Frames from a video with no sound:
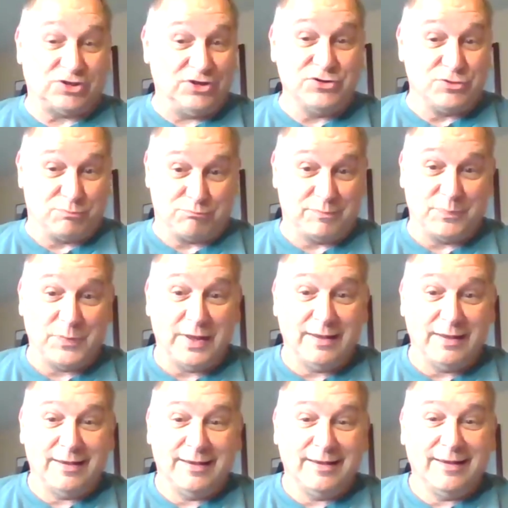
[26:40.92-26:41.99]
tomb
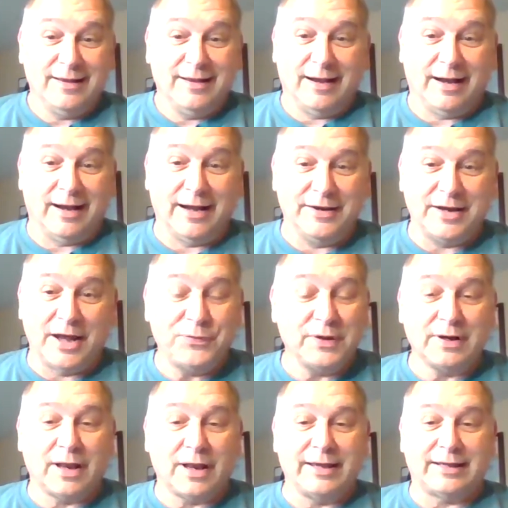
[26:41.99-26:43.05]
uh, right. uh,
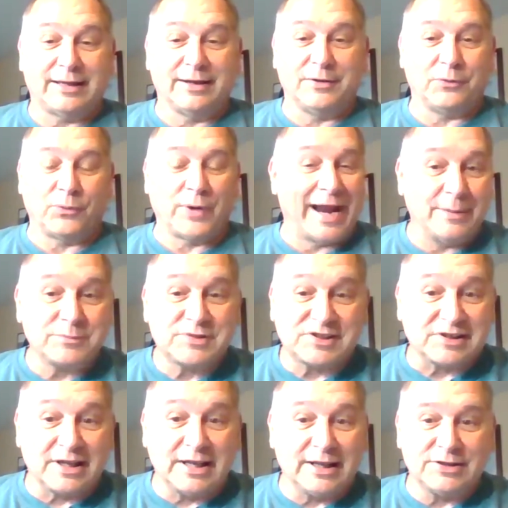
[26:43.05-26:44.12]
nothing like a
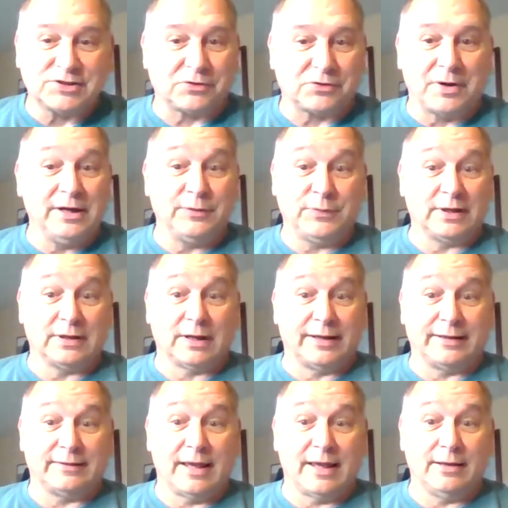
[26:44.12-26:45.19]
ramses or anything
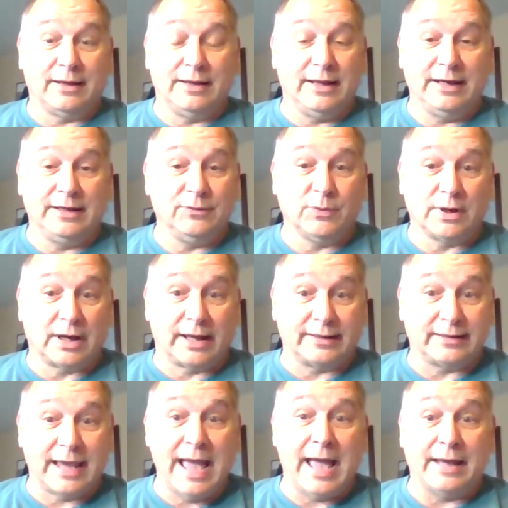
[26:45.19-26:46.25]
like that uh, anyone
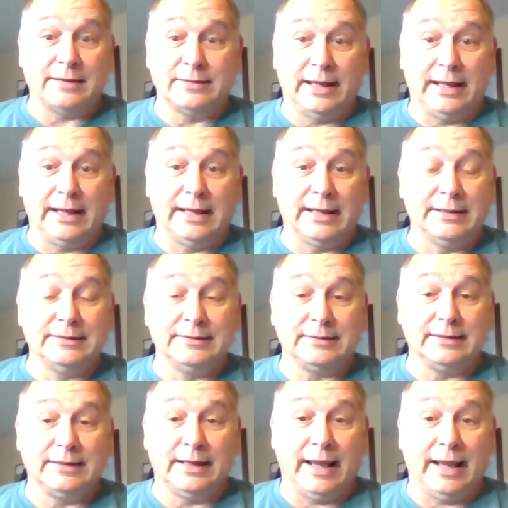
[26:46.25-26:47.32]
like that and
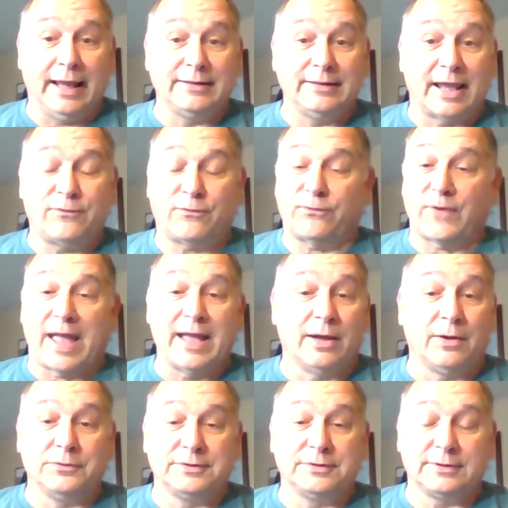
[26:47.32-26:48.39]
and they
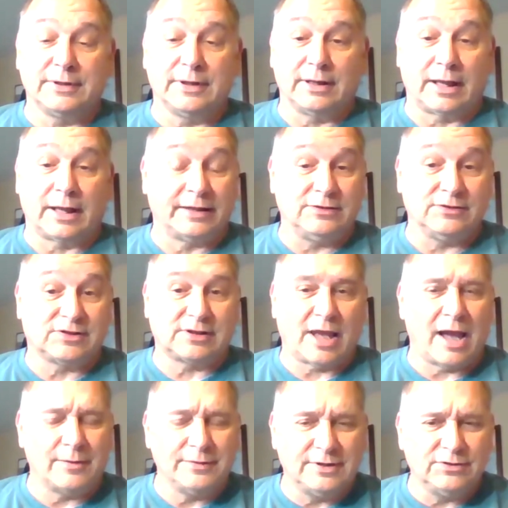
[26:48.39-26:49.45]
found like you
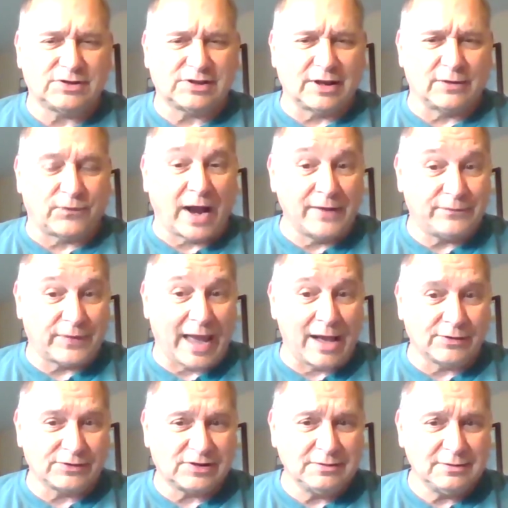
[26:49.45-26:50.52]
you said
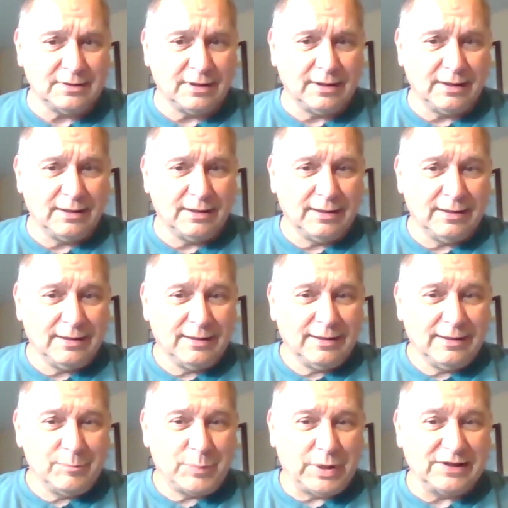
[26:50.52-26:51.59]
5000
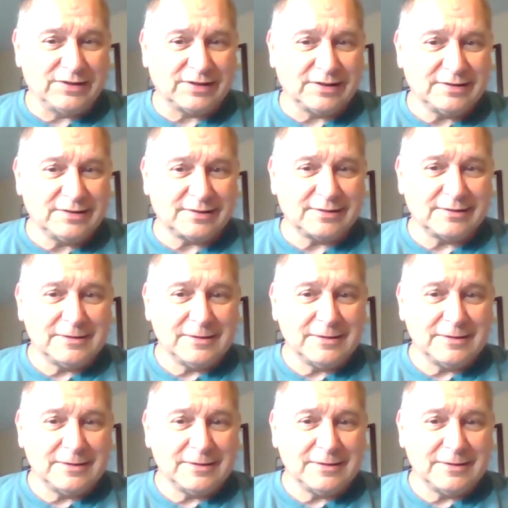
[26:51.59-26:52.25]
pieces